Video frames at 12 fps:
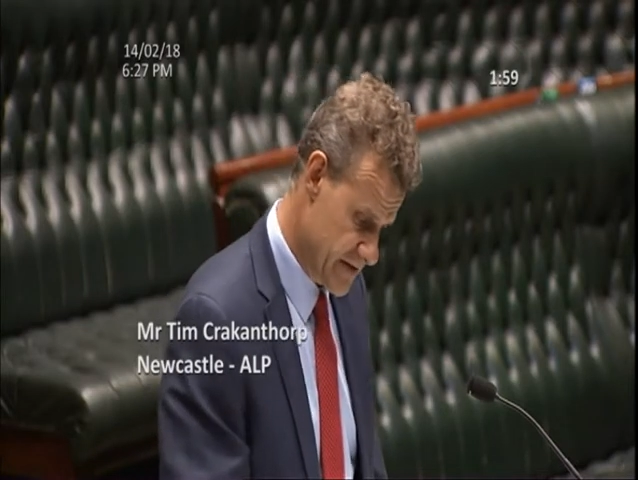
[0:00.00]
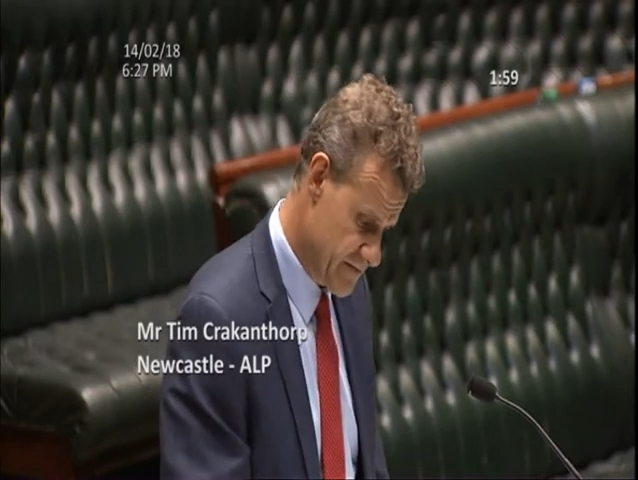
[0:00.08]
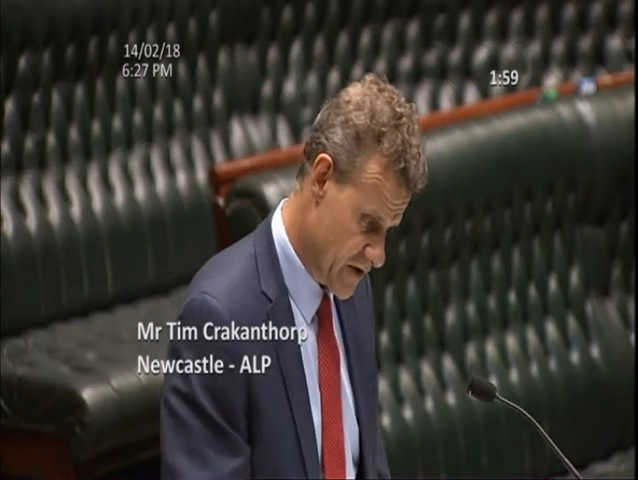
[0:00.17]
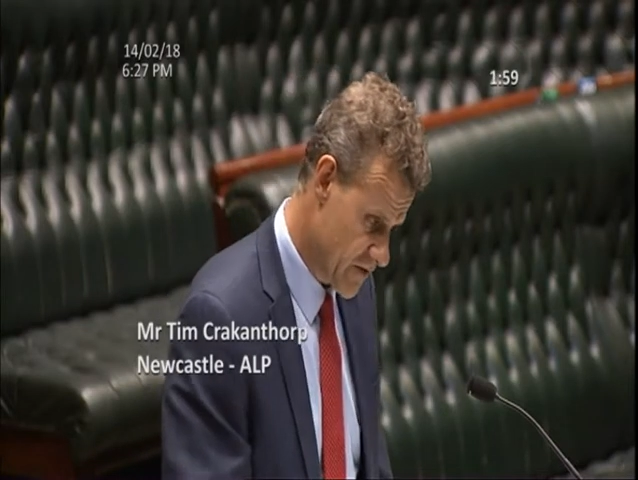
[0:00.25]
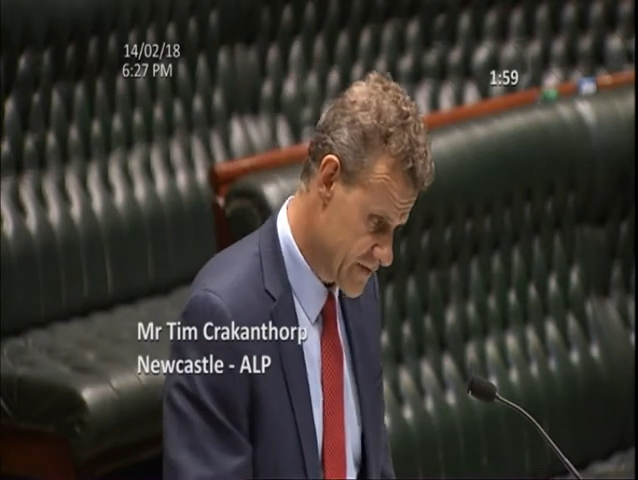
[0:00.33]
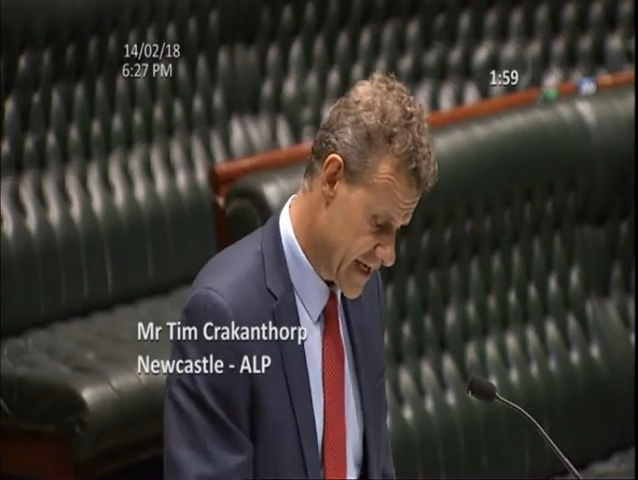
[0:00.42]

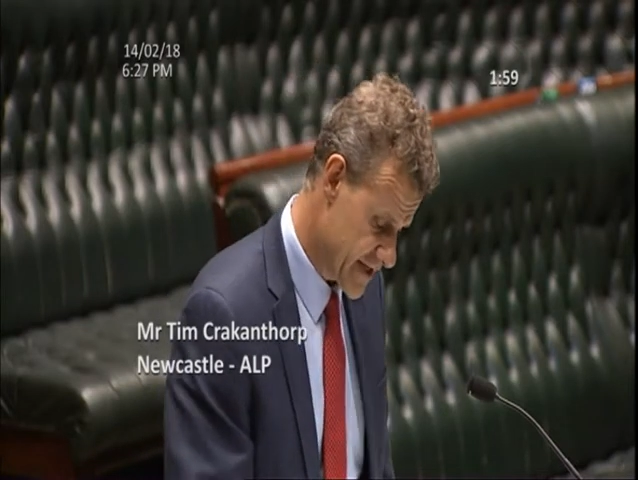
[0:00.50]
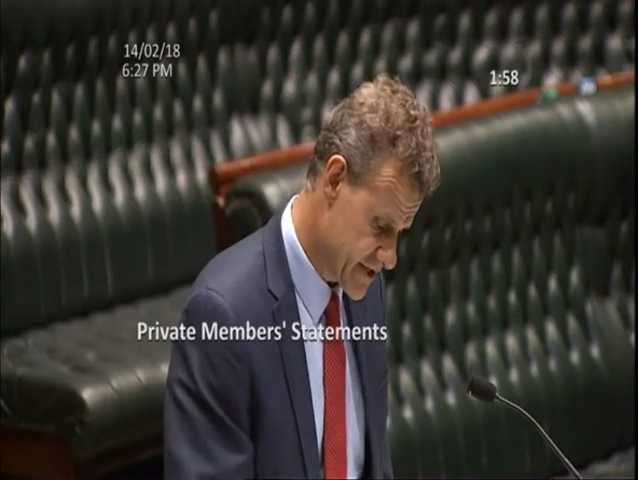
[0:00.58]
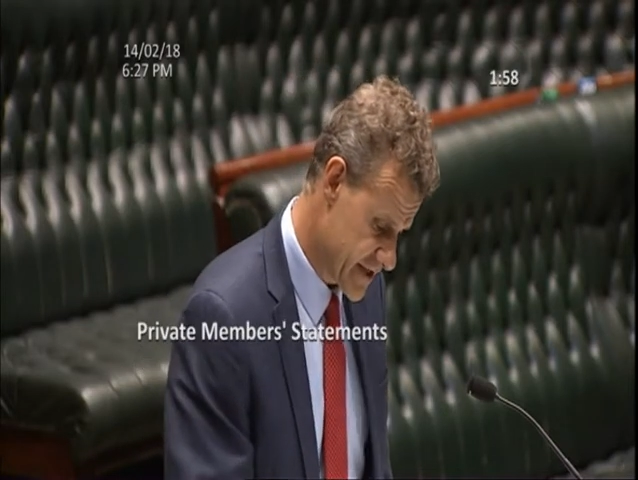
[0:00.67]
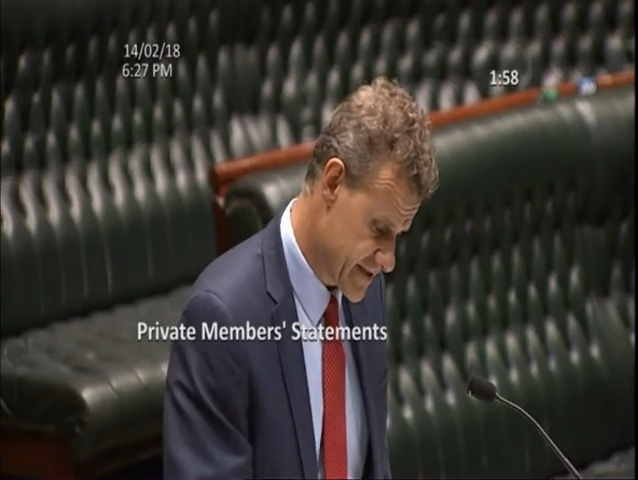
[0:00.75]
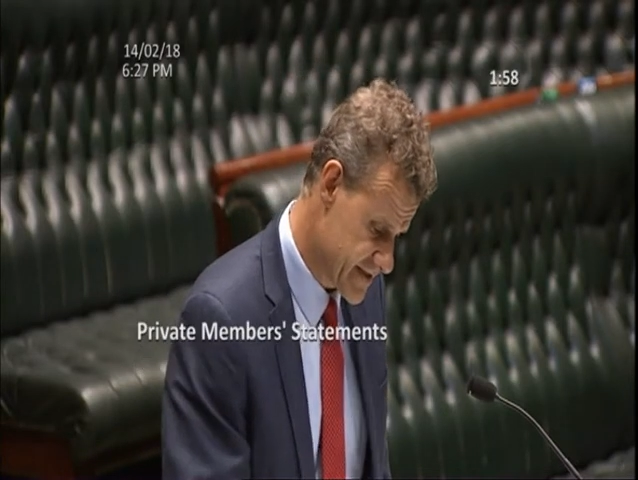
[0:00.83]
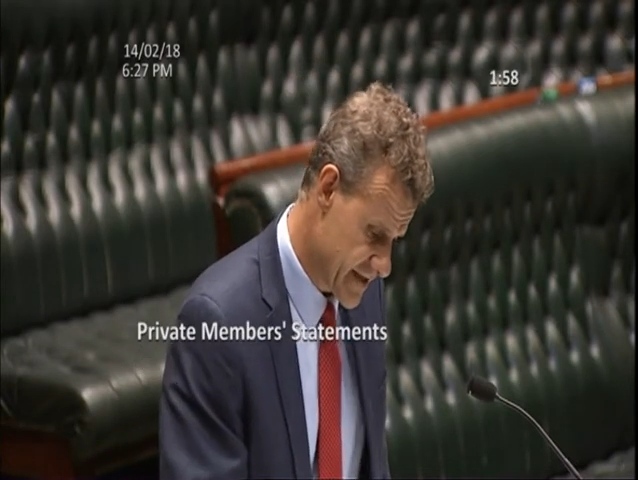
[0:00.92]
involved
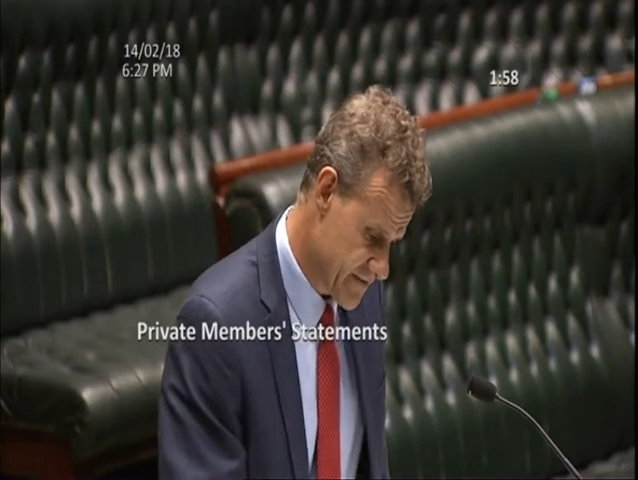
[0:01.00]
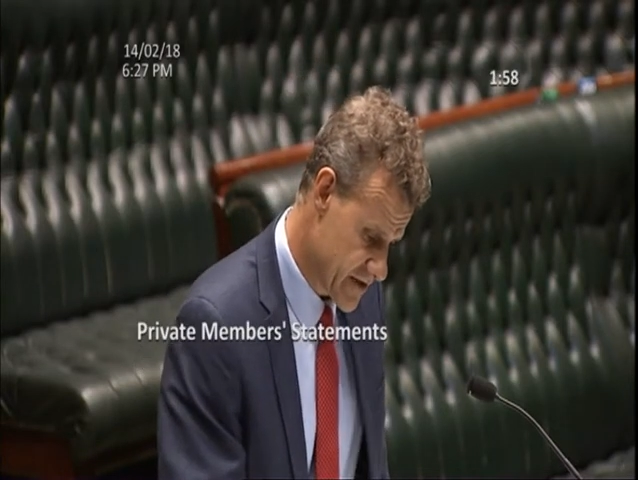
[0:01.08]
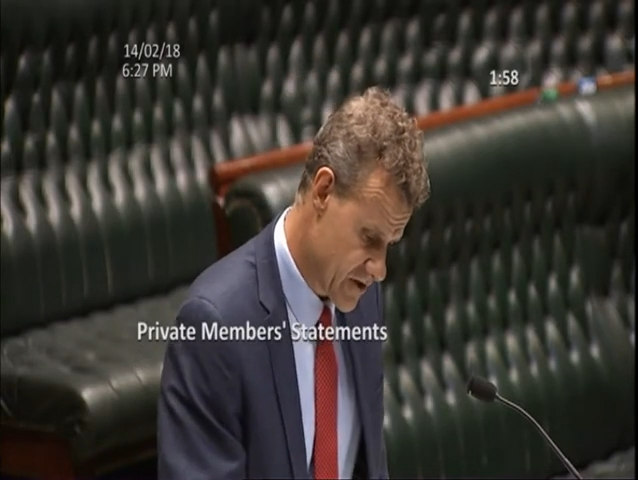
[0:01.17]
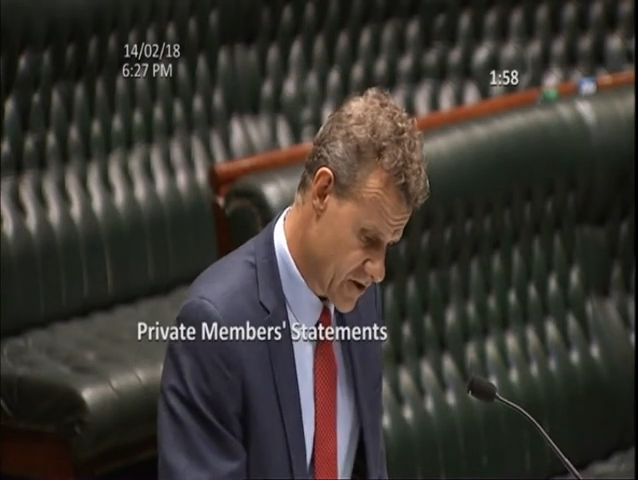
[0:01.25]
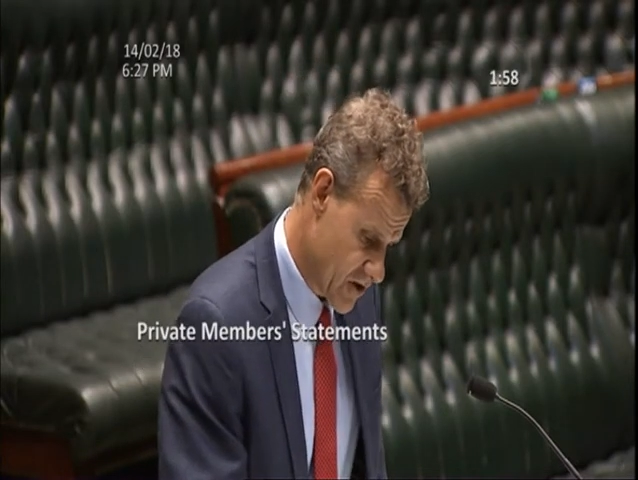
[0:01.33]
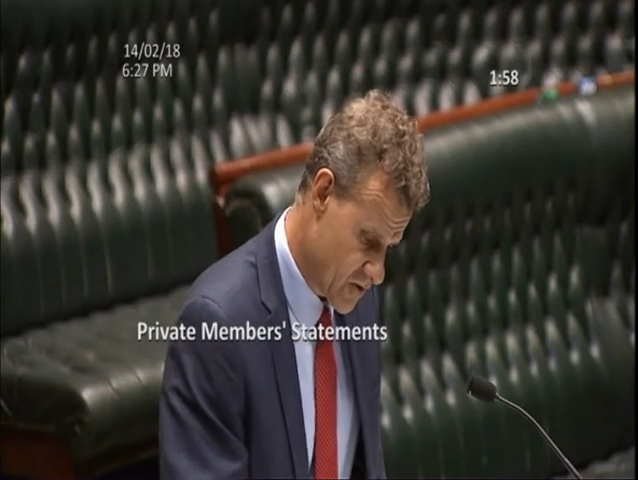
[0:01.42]
catching a 7
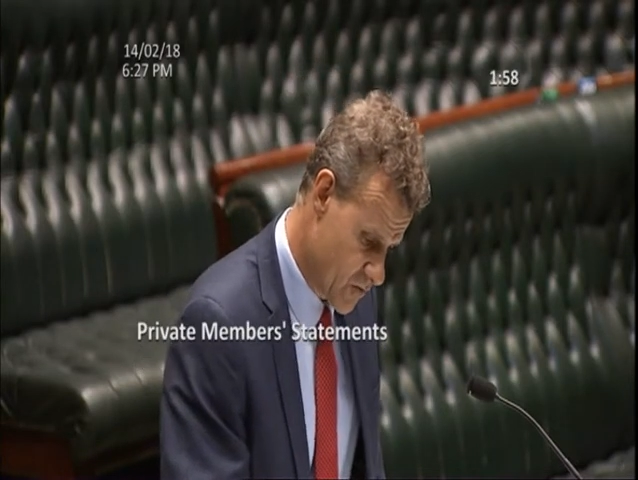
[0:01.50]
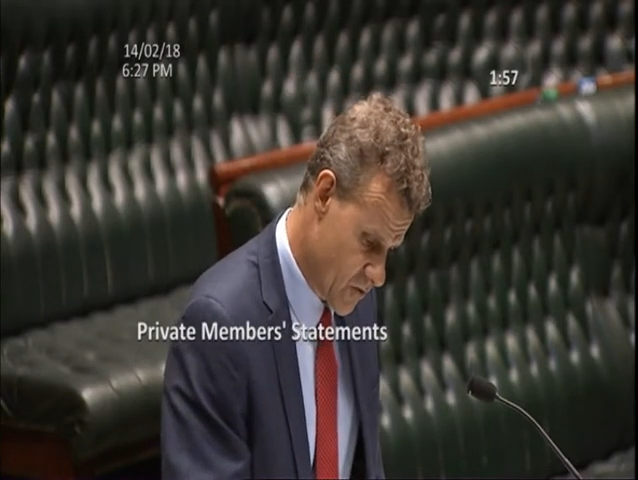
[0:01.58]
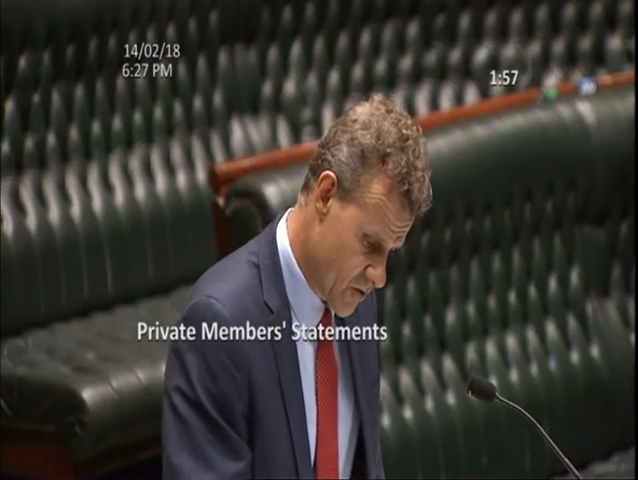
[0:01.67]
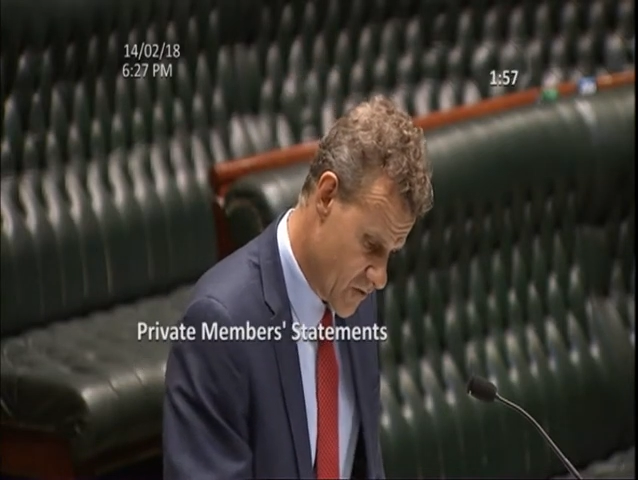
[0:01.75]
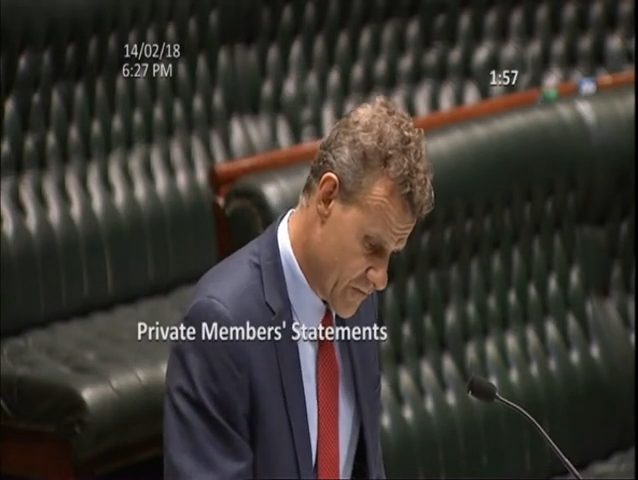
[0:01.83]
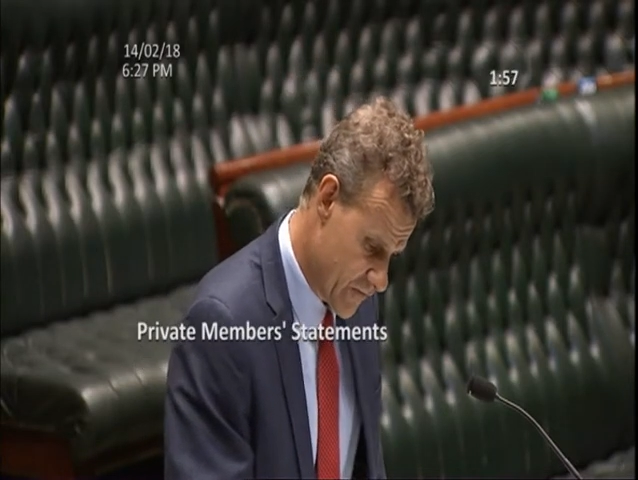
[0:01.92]
o'clock
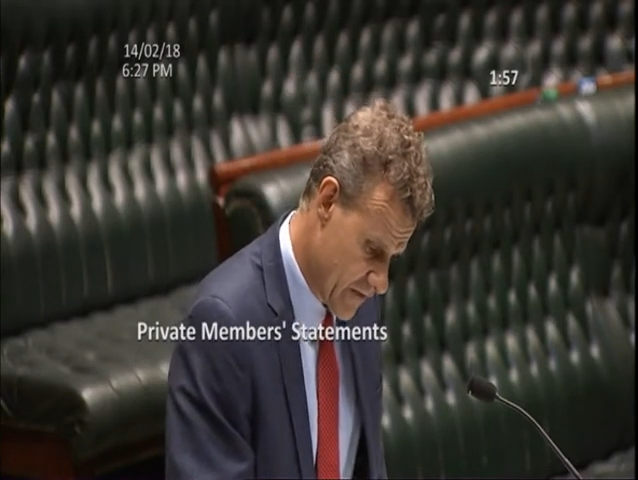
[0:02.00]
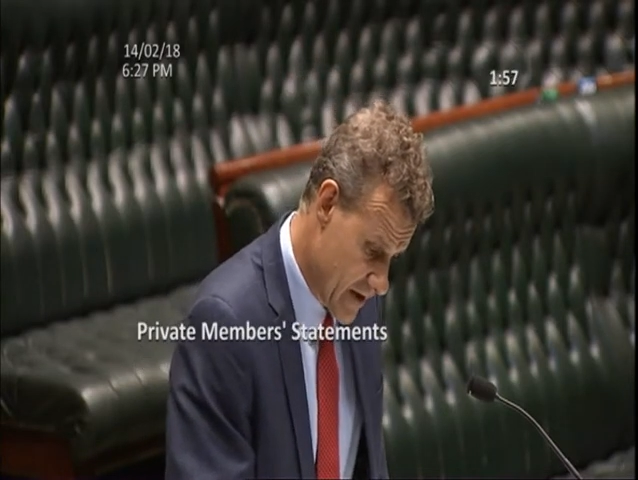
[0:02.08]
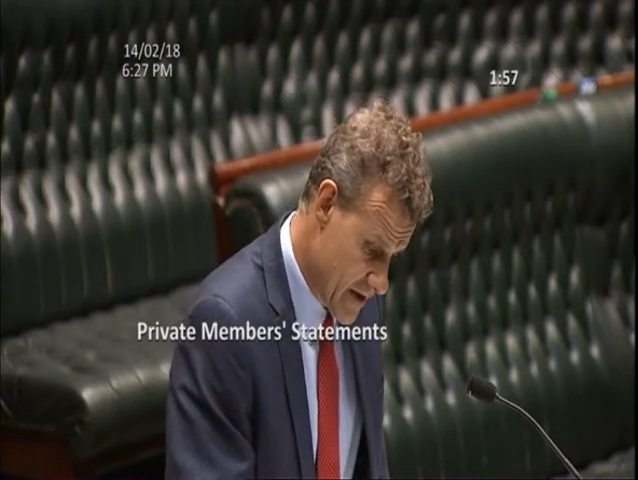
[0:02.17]
wharf